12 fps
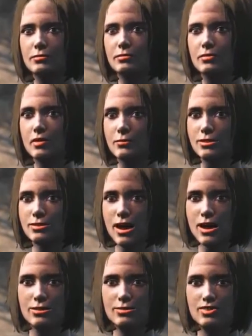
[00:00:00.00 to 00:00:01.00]
So we've been
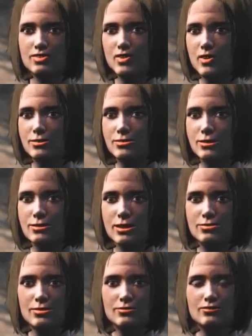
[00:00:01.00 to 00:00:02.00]
talking. We
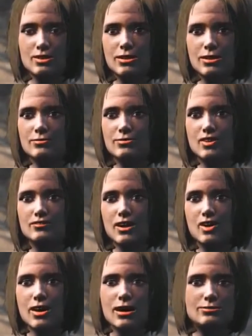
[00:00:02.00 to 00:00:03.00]
decided if you came through
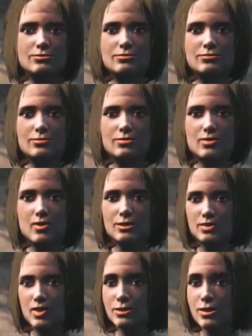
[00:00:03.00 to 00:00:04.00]
for us,
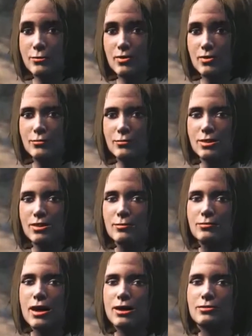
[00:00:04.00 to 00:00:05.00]
we'd join up with the Minutemen